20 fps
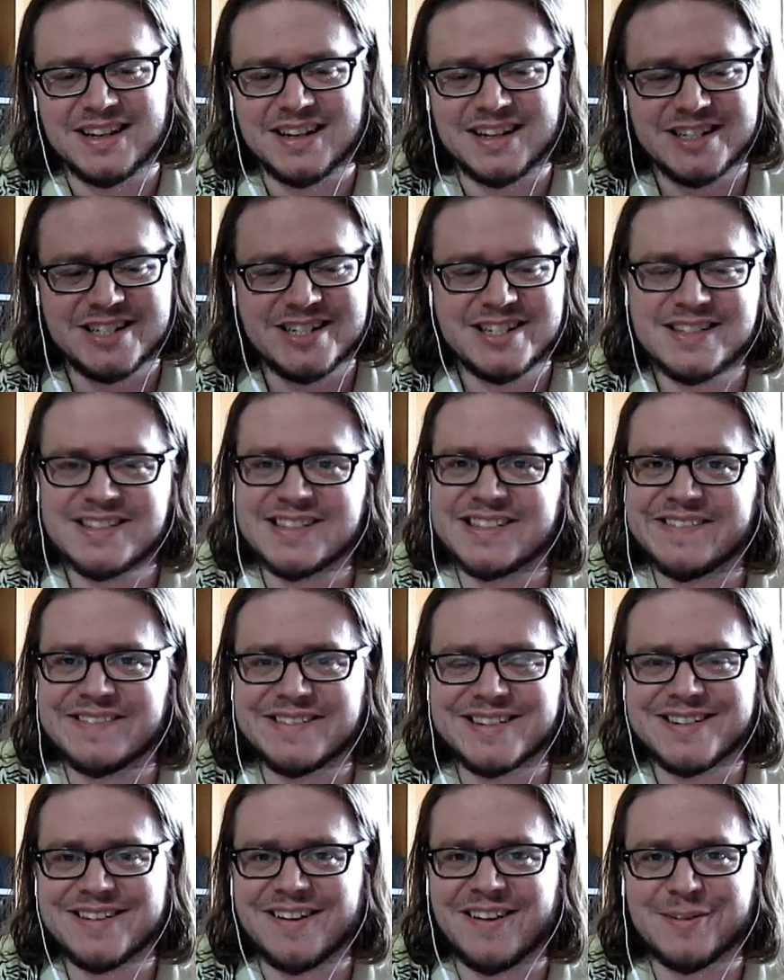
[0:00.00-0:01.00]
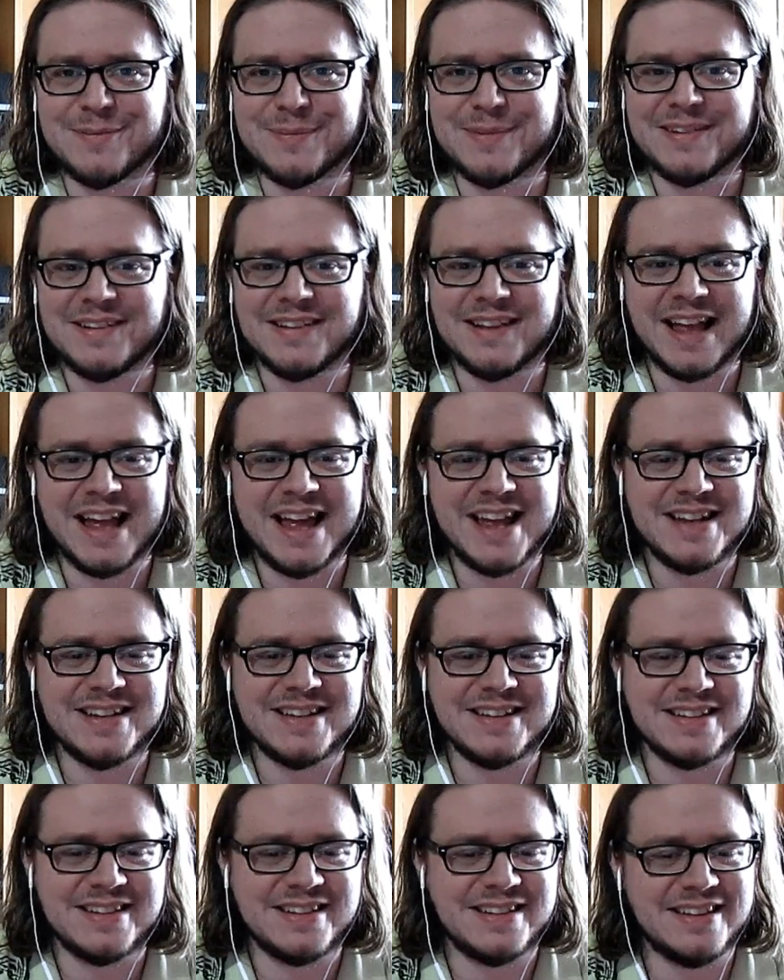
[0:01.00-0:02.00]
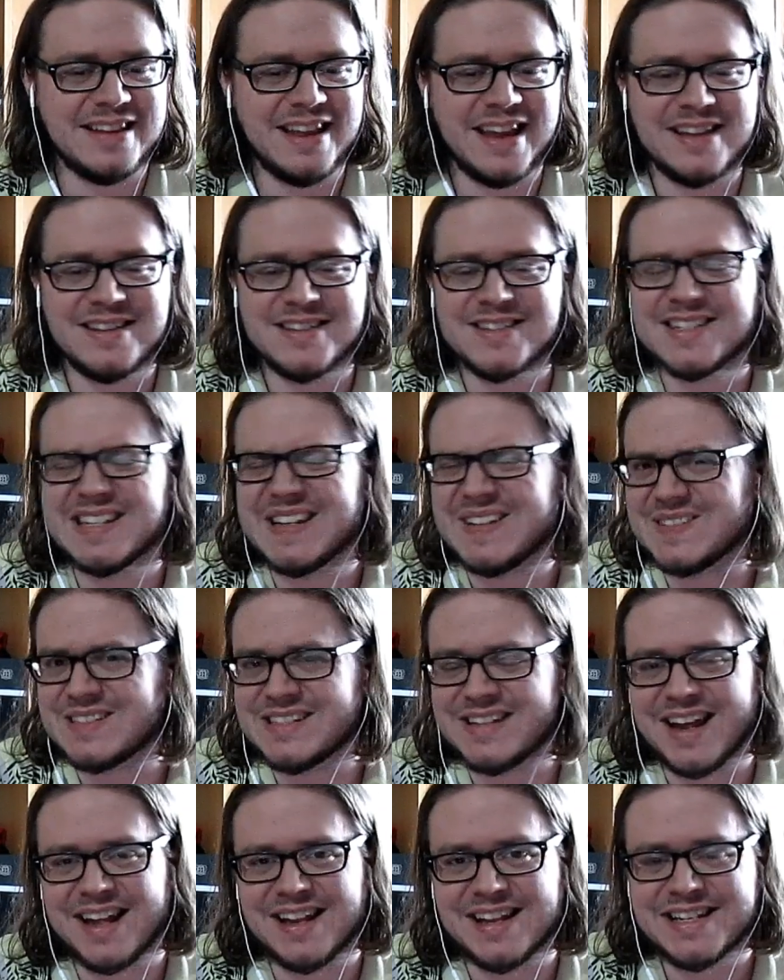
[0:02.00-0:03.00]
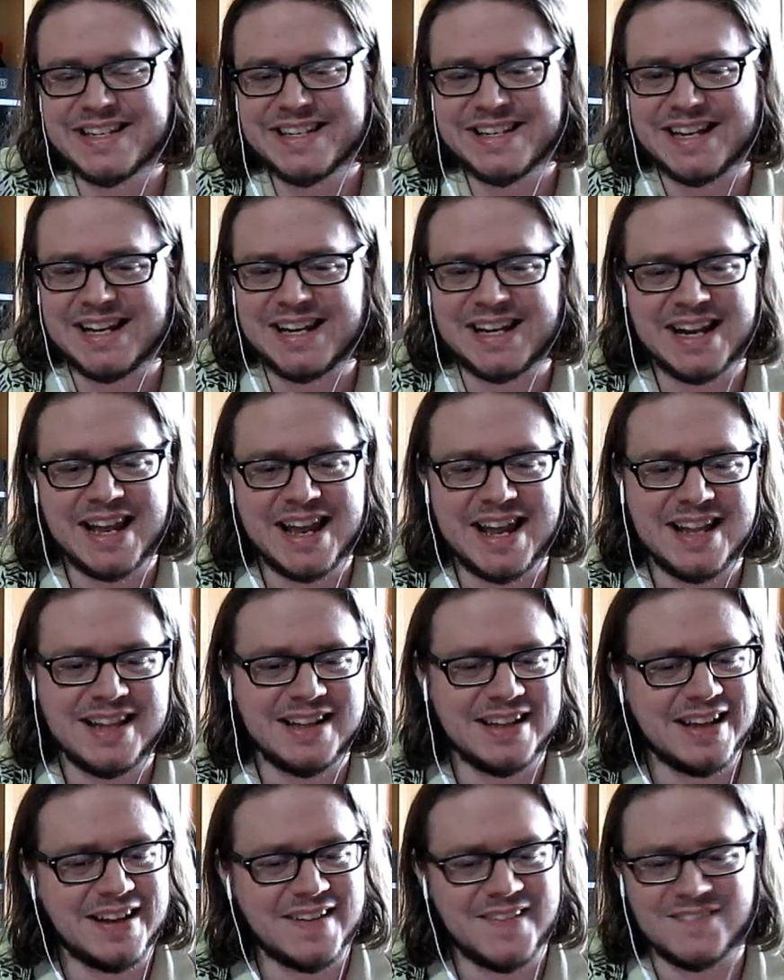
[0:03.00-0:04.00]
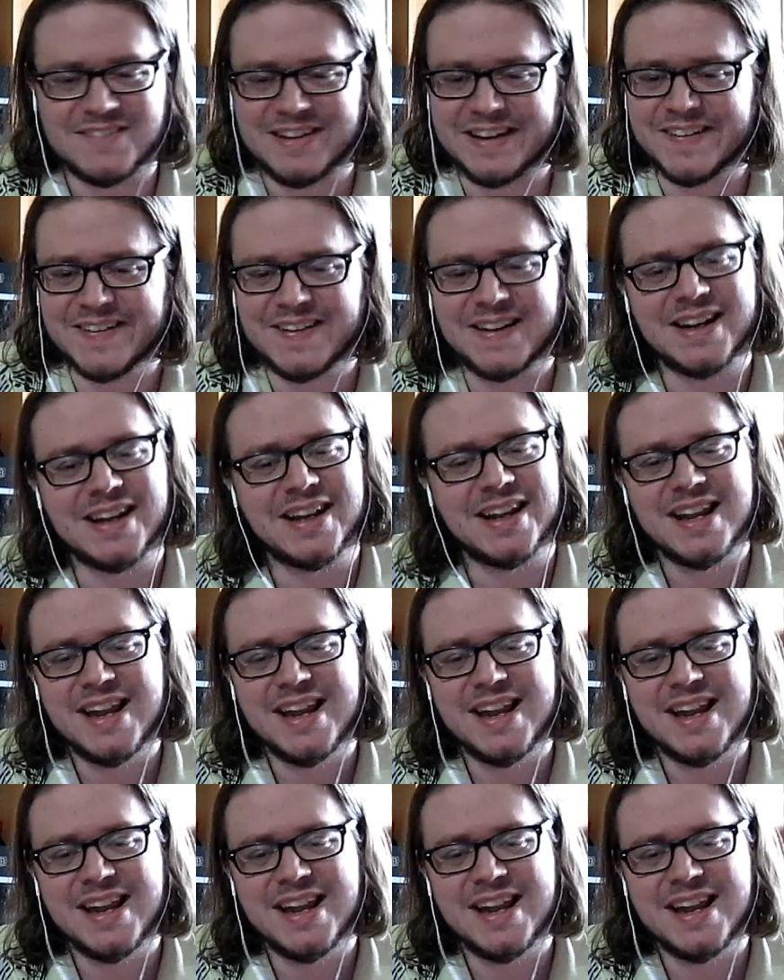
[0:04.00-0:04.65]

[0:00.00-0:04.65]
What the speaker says: She's so adorable and so talented, and oh my god.